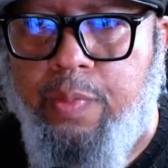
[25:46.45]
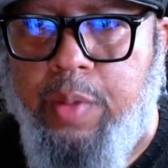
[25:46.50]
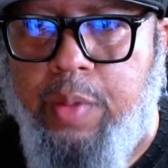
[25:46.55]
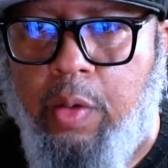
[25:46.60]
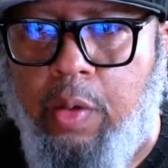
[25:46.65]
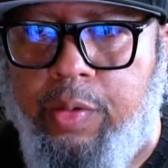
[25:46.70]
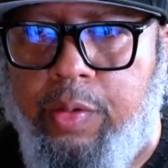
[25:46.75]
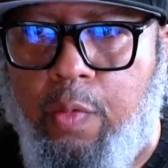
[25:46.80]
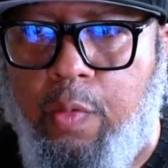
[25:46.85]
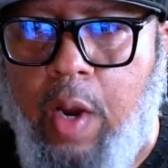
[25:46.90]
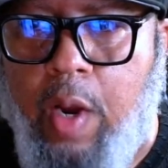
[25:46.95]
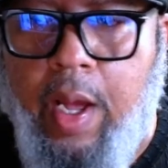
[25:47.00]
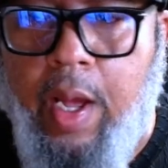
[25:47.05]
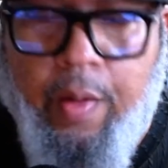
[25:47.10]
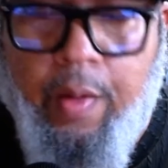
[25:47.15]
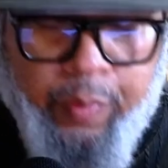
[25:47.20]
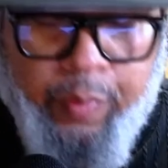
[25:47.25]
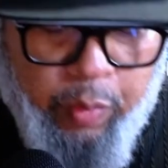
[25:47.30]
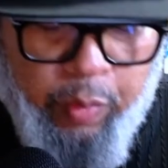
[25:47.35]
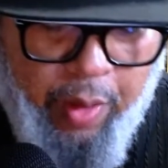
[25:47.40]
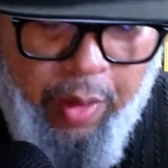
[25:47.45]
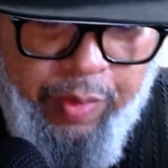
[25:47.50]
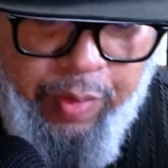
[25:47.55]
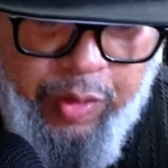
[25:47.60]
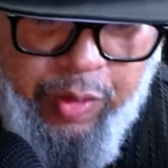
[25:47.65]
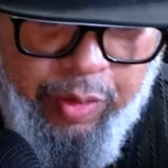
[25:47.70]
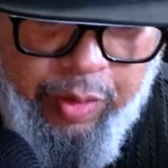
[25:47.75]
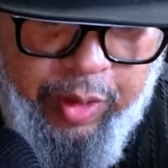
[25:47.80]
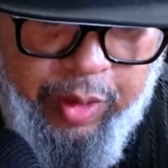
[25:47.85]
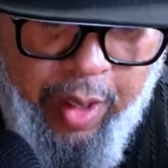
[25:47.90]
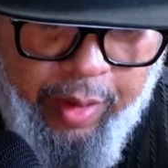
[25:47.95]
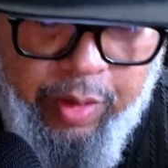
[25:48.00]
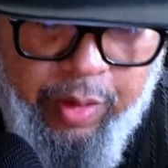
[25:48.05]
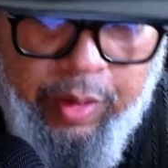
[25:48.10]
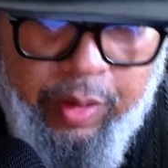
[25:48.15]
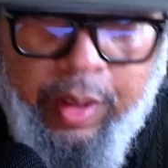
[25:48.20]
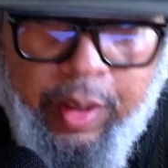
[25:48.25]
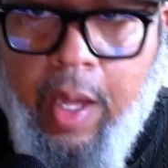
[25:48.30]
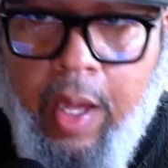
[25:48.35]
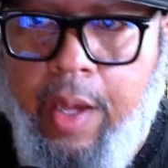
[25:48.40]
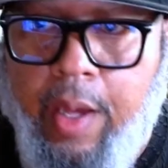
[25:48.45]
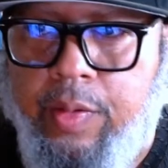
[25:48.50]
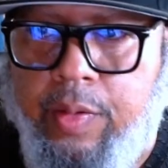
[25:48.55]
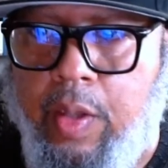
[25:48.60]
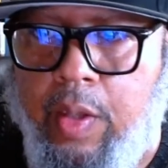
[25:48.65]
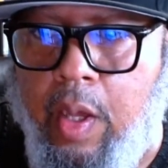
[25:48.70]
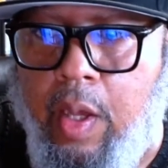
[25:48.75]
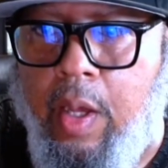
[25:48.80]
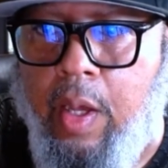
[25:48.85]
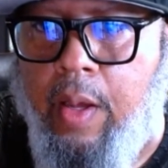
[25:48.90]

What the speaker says: built around what I was just telling you guys.